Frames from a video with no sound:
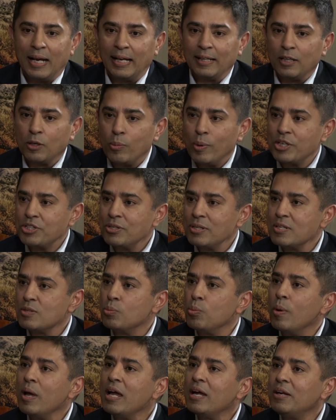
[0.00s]
and the question
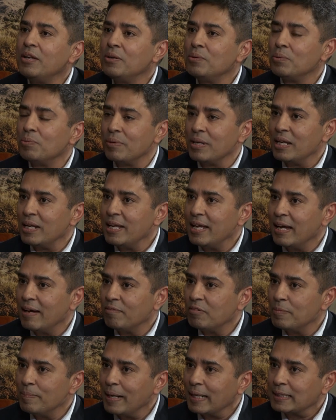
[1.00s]
is, where do you really
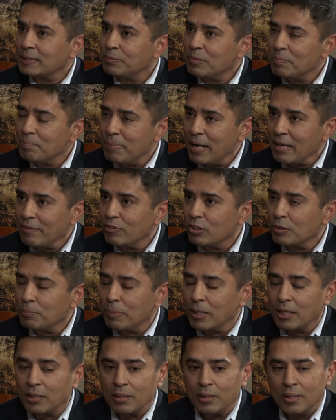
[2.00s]
have the maximum bang for the
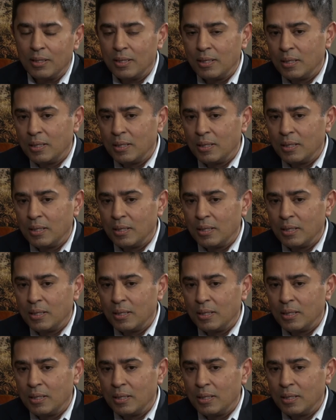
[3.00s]
buck?